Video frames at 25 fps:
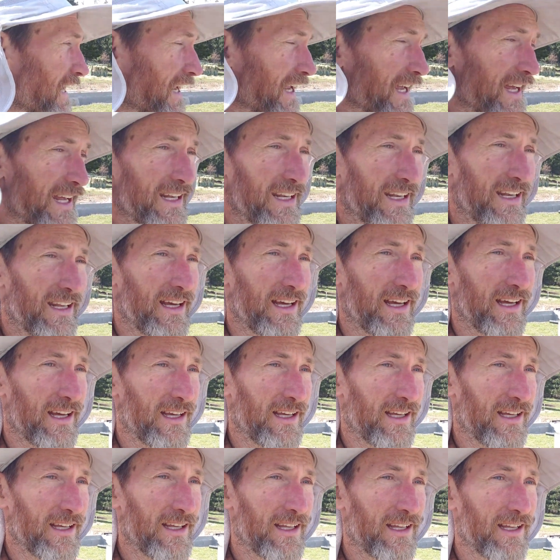and
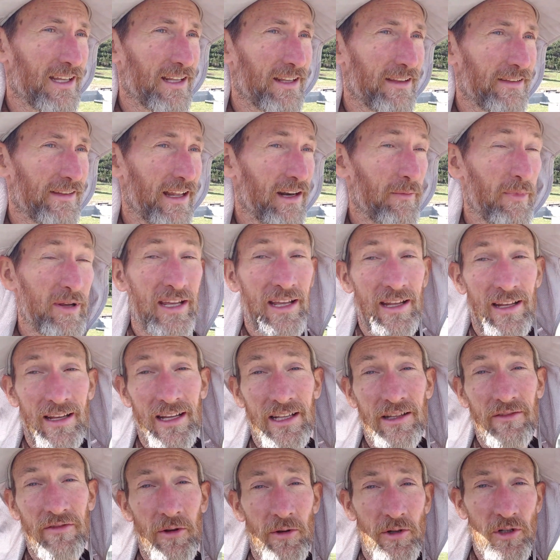that'll be it. In
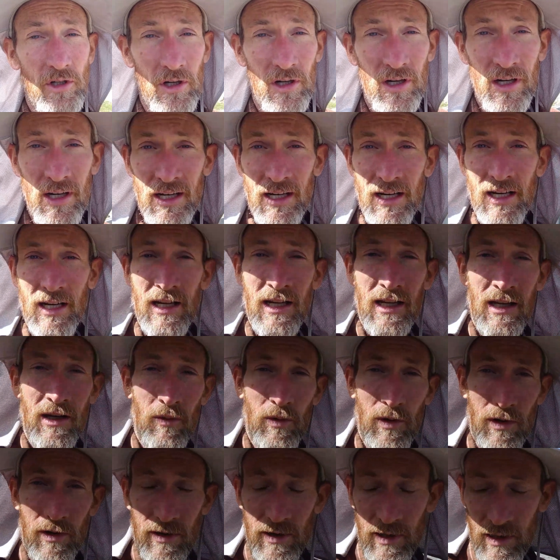the future,
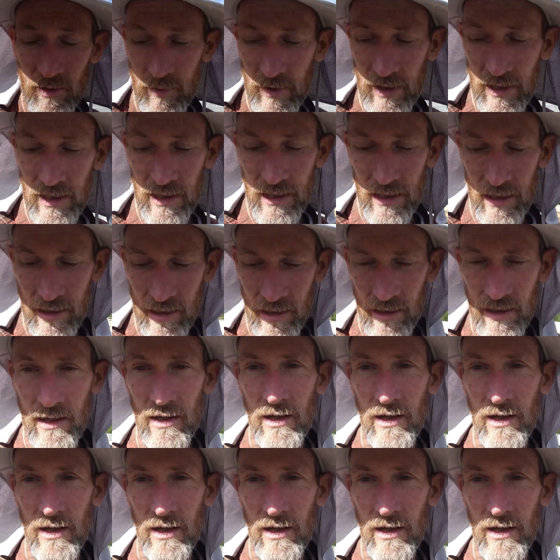we're going to be